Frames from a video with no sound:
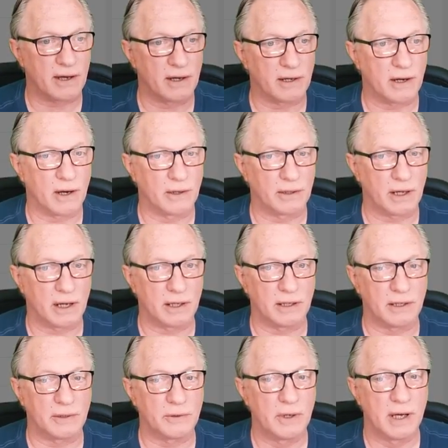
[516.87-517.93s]
on
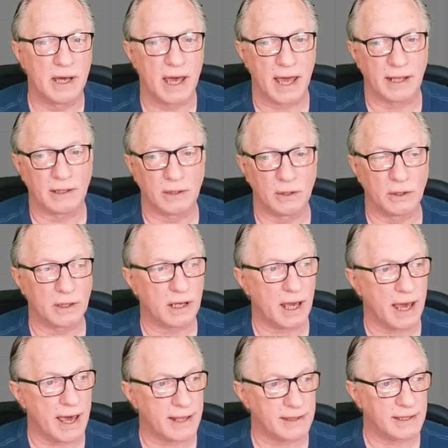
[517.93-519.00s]
Cardano and look
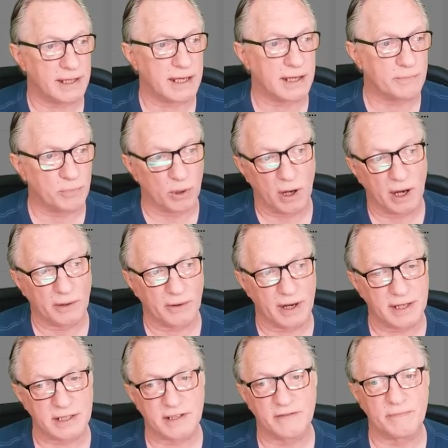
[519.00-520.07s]
at the
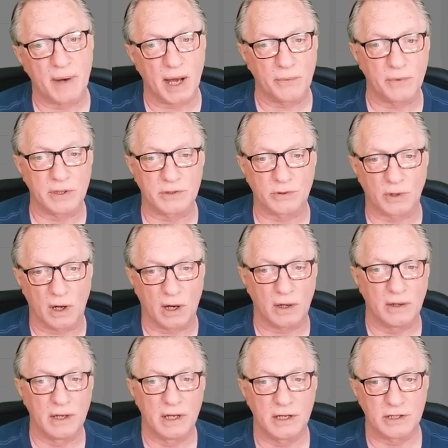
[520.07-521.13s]
progress of my withdrawal.
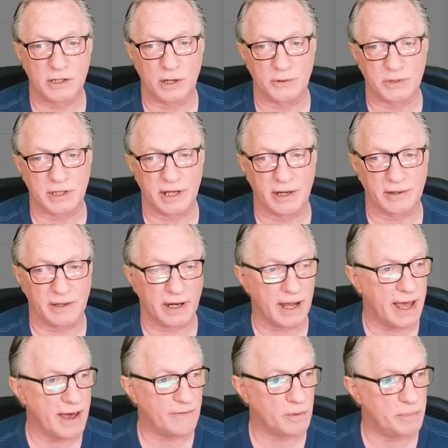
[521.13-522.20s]
Shows there that I
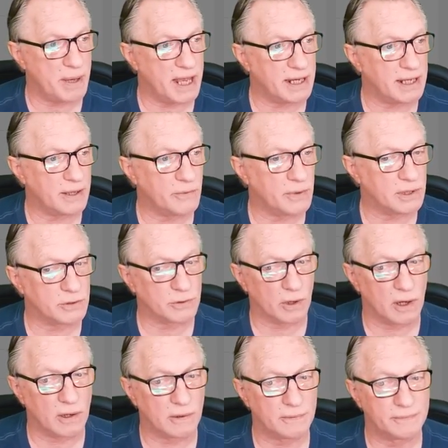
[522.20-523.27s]
have a pending
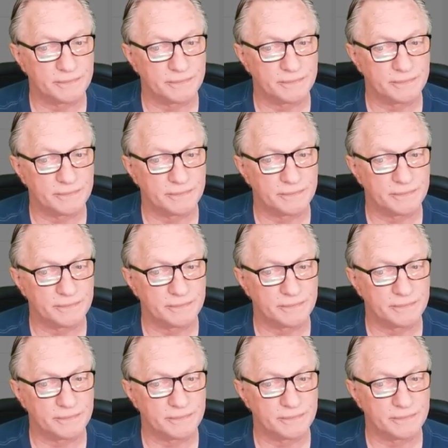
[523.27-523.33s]
withdrawal.